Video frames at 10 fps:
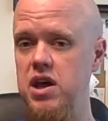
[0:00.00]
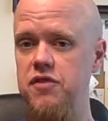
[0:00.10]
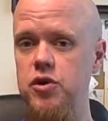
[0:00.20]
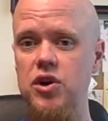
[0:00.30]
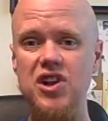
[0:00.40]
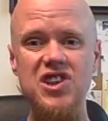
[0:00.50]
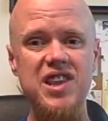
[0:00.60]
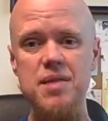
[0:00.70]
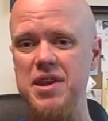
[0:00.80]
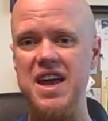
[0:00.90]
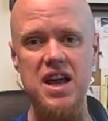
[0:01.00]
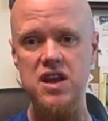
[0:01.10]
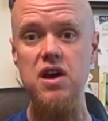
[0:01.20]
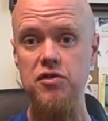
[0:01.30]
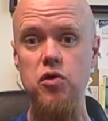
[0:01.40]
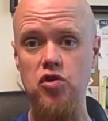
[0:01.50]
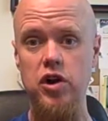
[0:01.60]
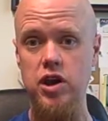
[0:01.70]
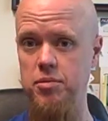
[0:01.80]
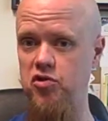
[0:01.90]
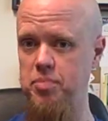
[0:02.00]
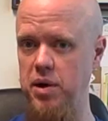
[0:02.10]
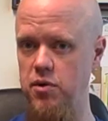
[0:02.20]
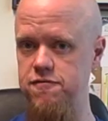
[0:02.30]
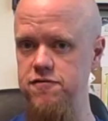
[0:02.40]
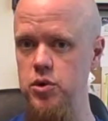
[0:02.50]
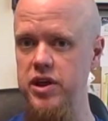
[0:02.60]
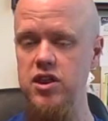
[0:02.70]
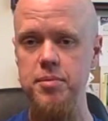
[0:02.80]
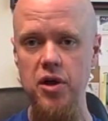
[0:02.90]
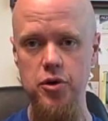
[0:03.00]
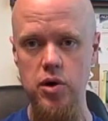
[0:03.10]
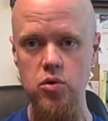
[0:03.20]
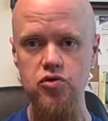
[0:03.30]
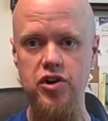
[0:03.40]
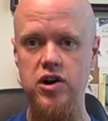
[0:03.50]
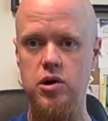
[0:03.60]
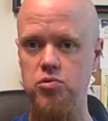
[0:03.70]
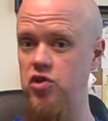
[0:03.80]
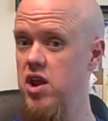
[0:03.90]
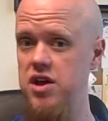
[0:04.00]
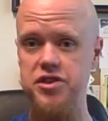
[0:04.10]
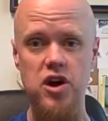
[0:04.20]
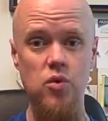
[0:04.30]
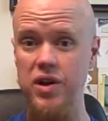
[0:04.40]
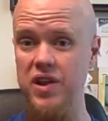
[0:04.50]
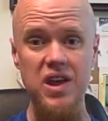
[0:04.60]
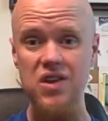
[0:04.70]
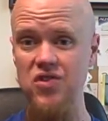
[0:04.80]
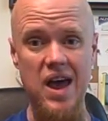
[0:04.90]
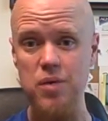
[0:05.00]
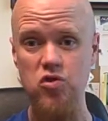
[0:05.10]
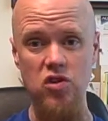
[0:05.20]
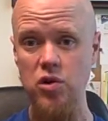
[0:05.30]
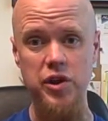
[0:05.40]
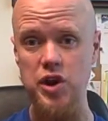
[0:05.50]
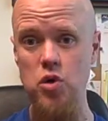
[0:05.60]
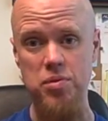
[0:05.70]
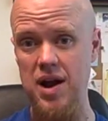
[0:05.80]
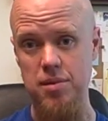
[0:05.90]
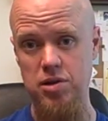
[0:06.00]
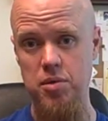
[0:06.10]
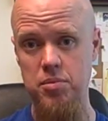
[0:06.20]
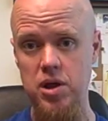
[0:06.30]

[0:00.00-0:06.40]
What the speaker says: If you can eliminate any of those arguments by refuting them on their own terms, there really is absolutely no problem.